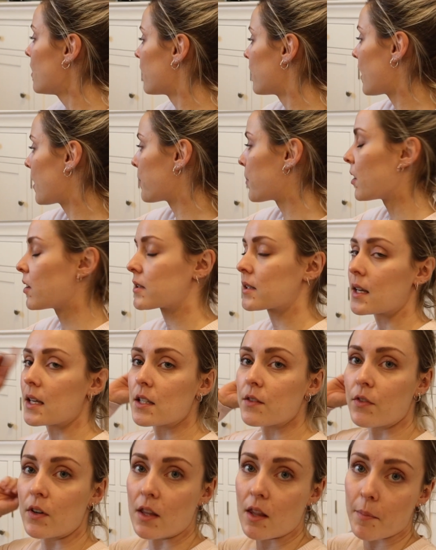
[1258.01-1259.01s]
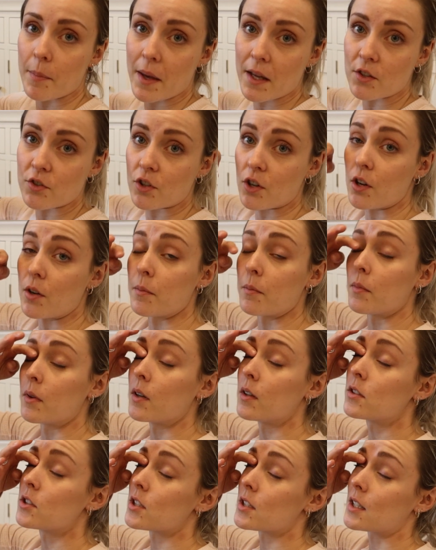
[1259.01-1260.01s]
That basket's for in the bedroom,
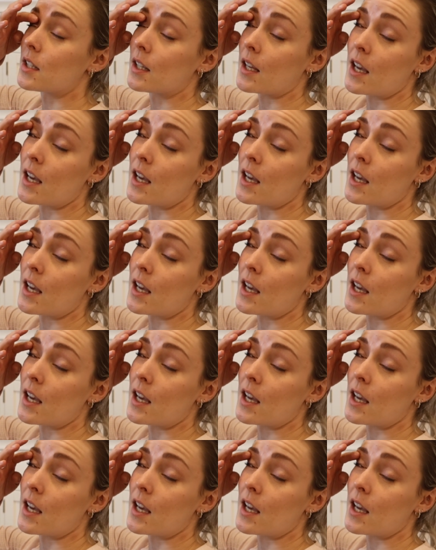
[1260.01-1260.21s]
just in